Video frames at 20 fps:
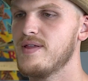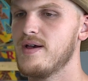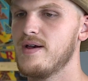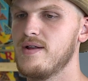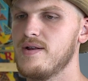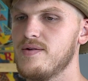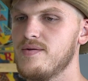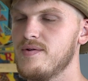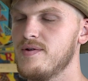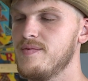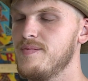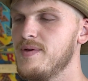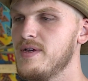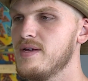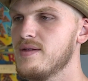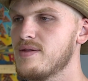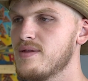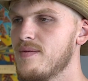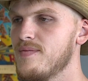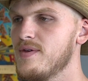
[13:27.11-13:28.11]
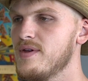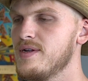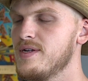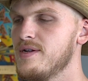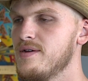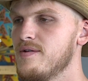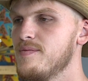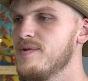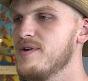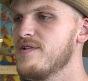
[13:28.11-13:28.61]
that it would be something
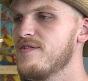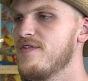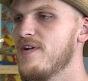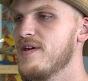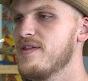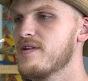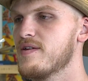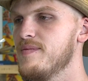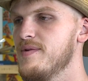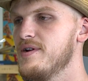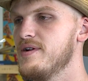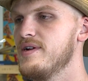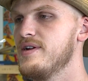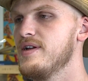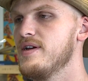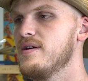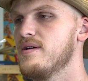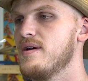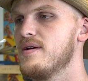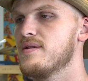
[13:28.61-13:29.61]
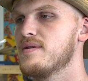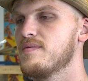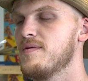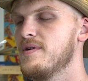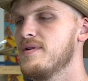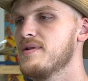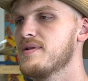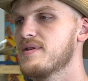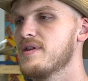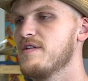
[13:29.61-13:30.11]
to beautify the community as
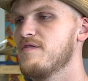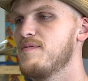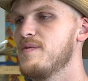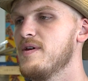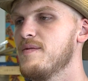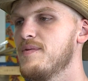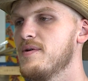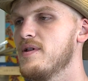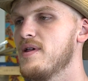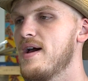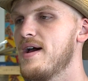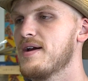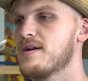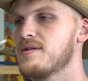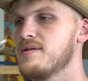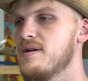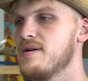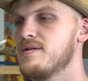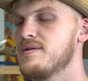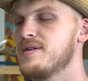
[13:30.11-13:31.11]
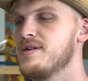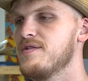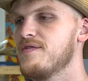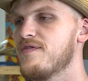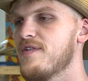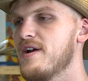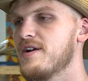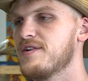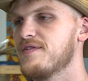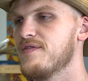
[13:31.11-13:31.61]
well as give people access to
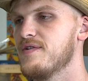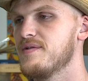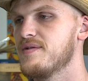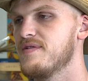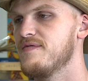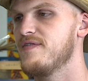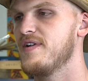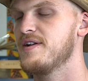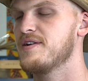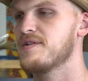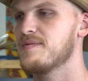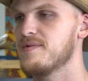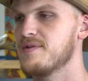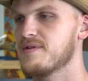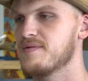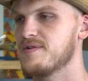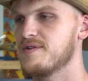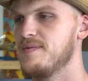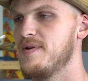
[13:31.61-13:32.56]
fresh fruits and vegetables, which